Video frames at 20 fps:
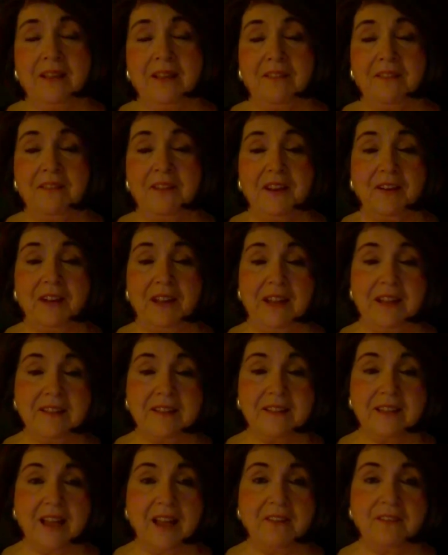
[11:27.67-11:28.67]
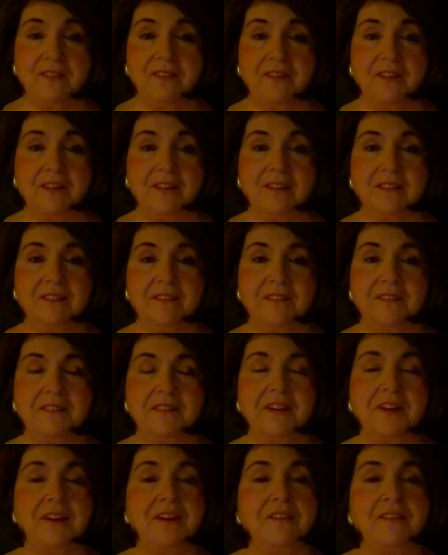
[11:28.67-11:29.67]
Very insightful.
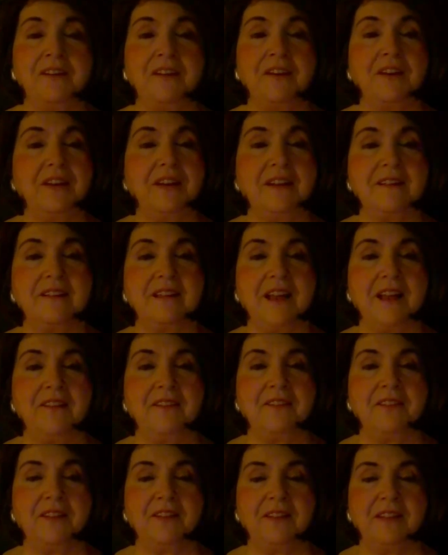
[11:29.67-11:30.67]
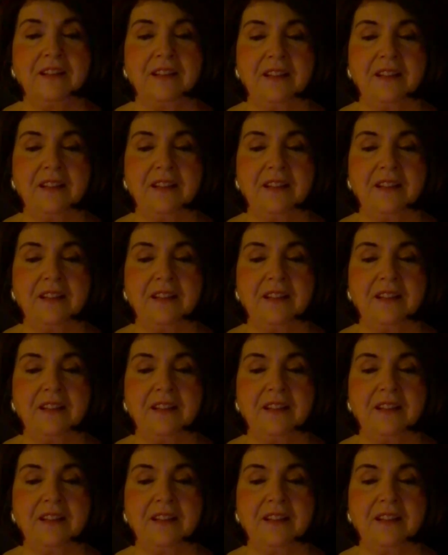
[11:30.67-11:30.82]
Very, very insightful.